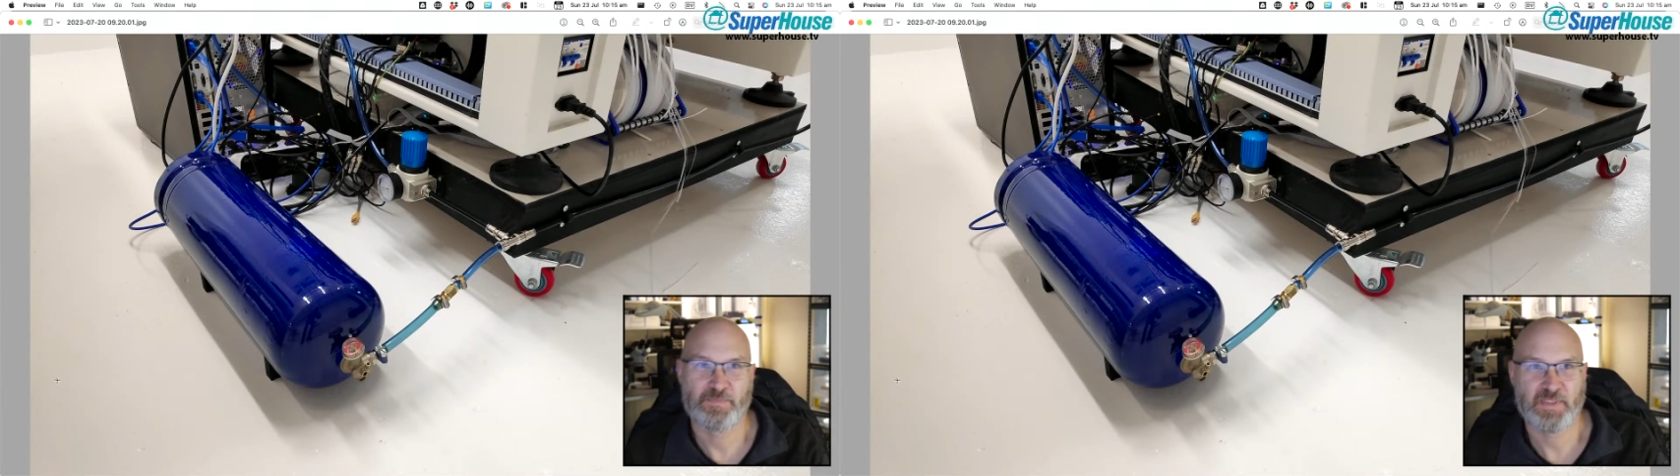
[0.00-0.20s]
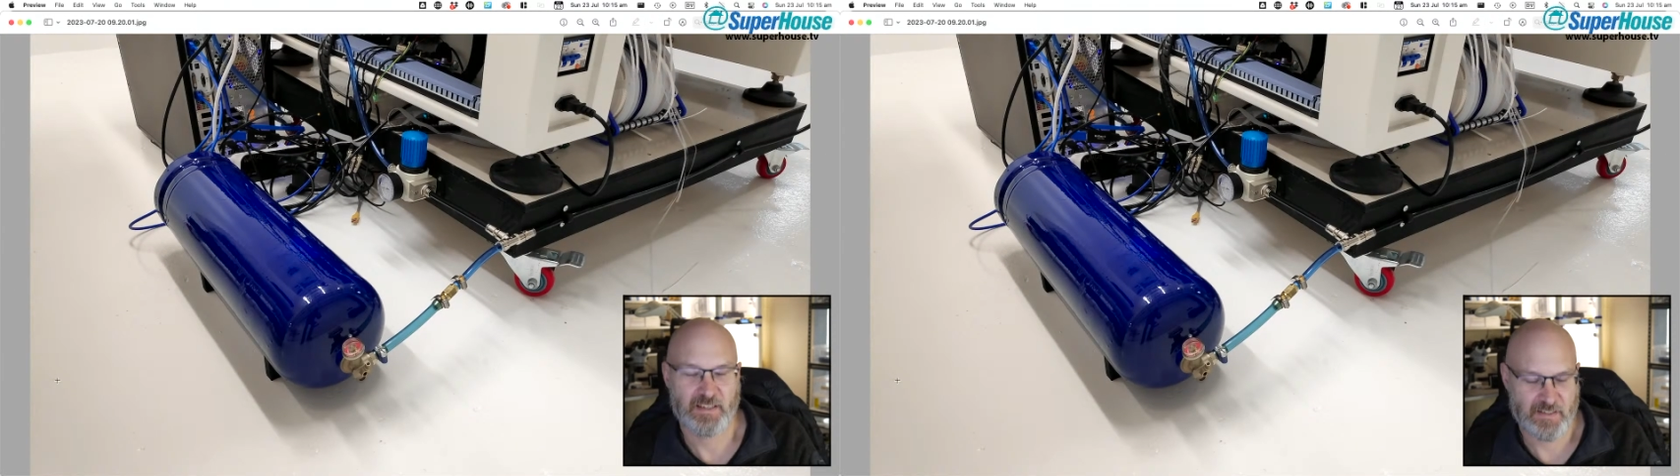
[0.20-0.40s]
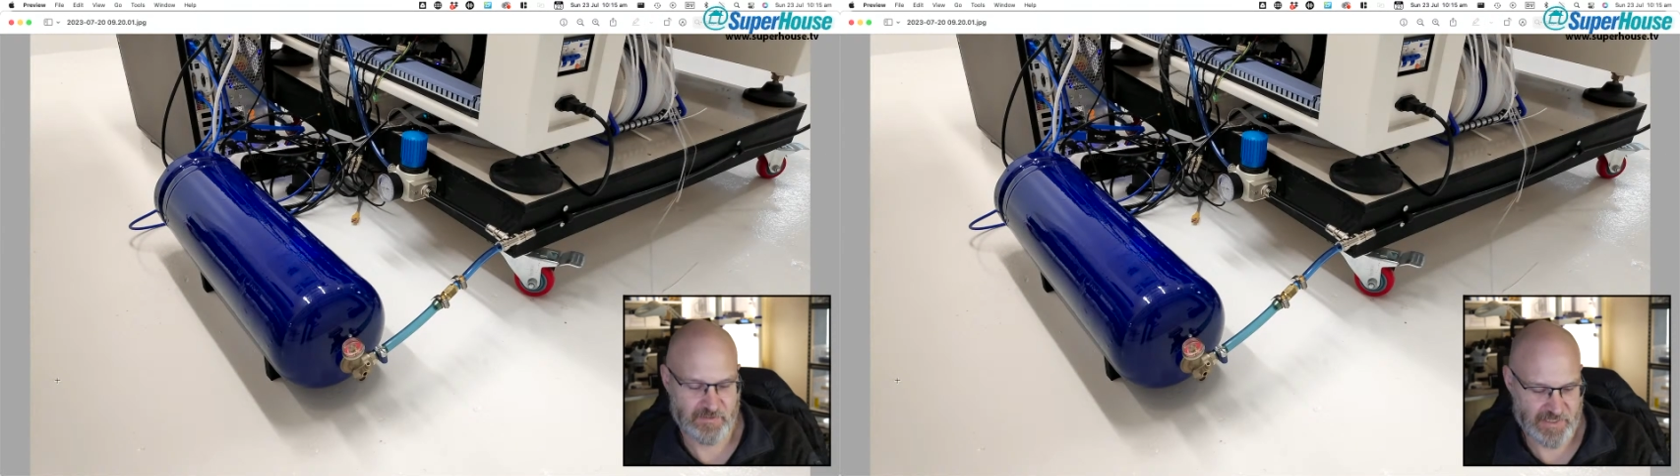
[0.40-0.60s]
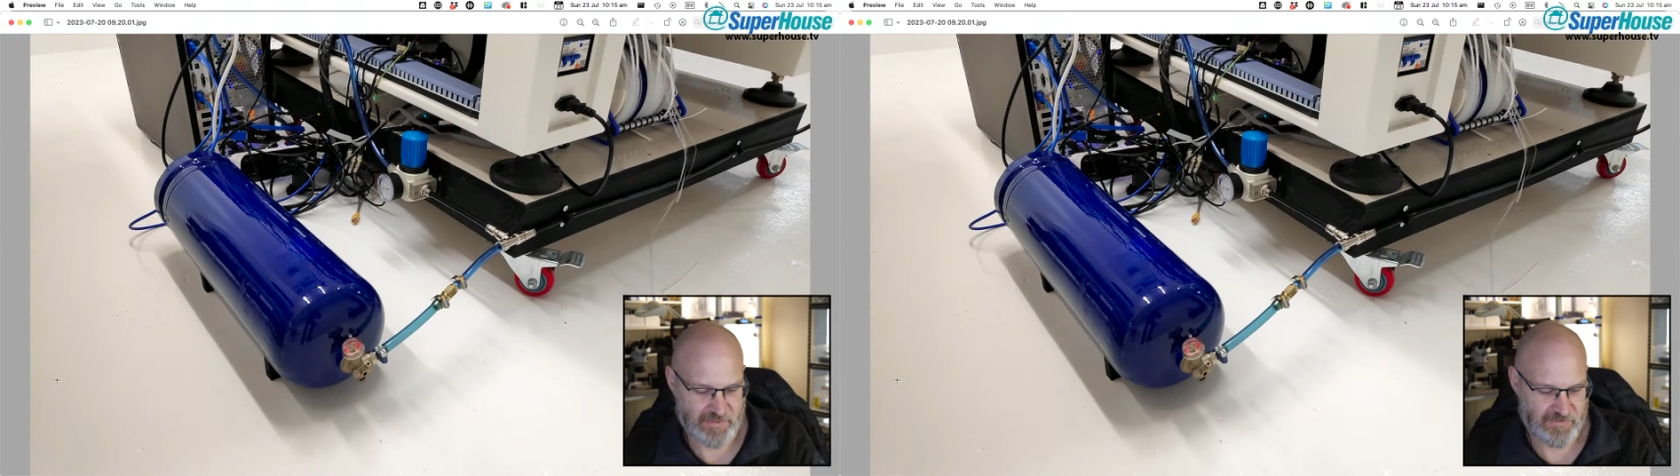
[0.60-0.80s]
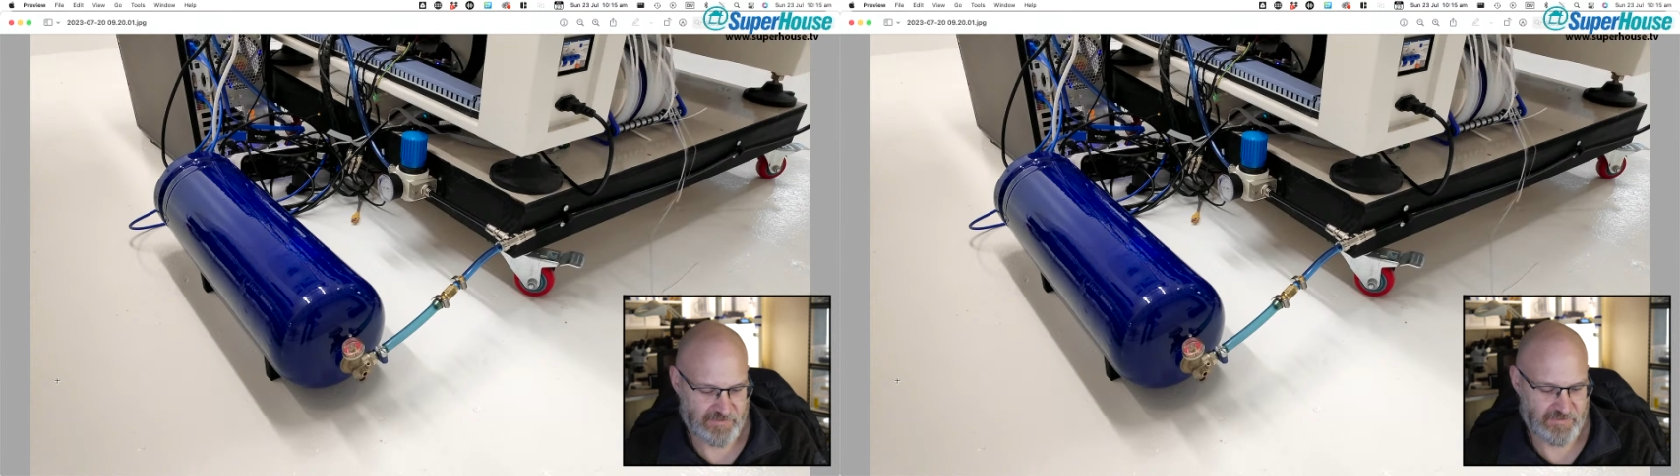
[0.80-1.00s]
Anyway,
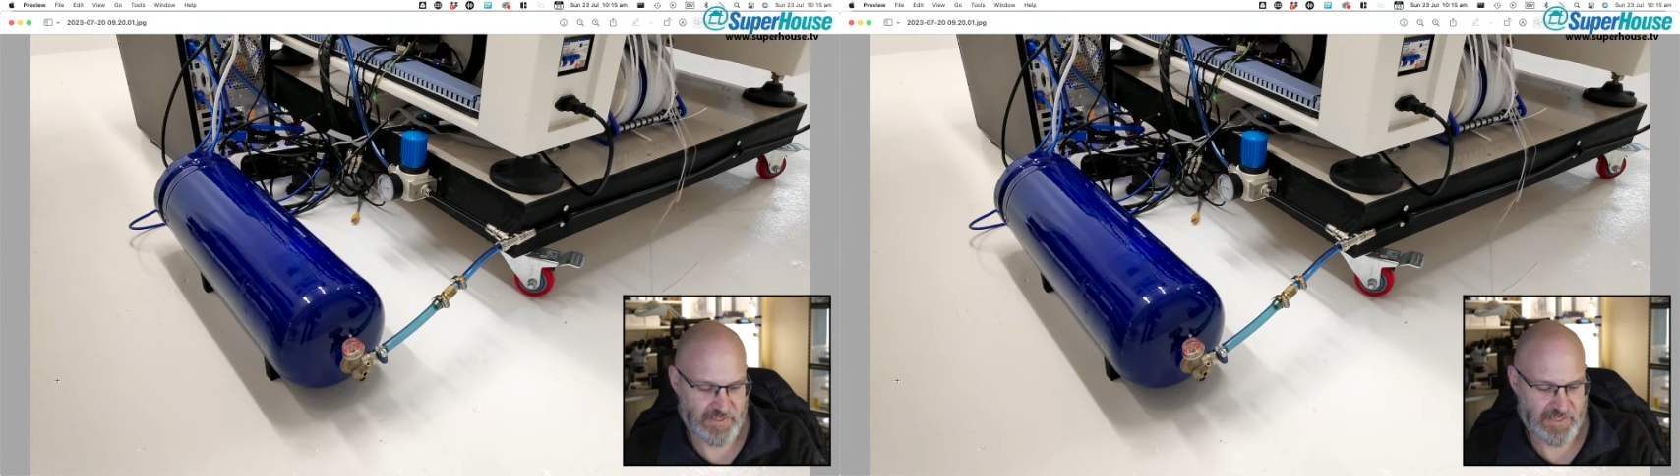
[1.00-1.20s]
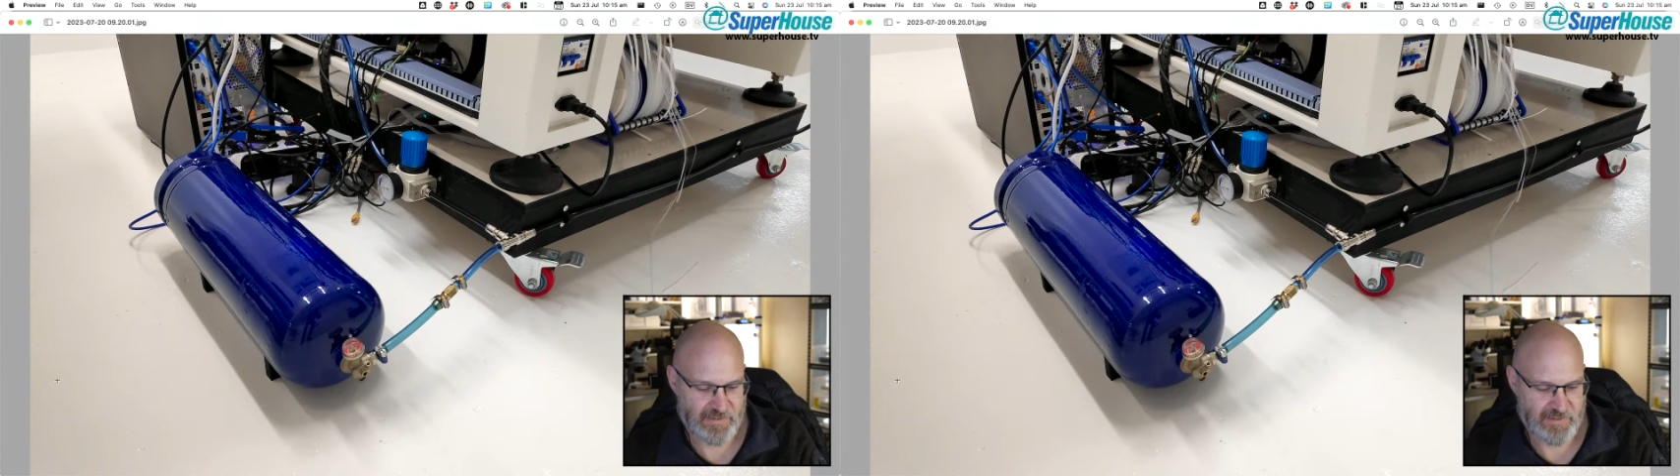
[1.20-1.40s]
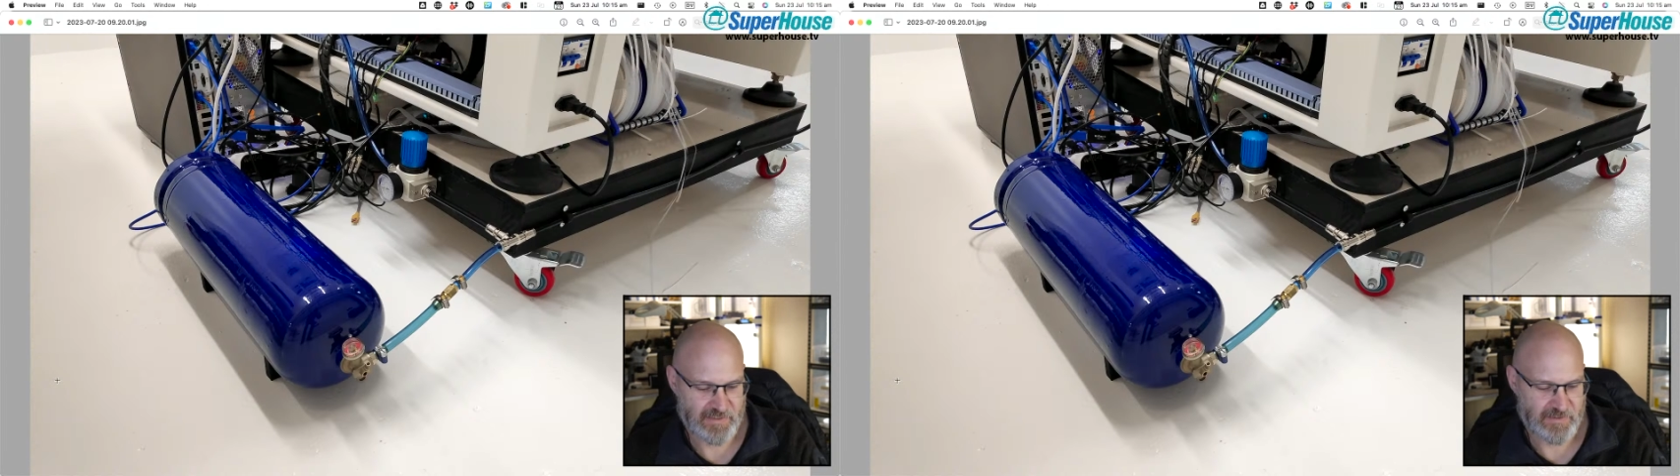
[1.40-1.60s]
that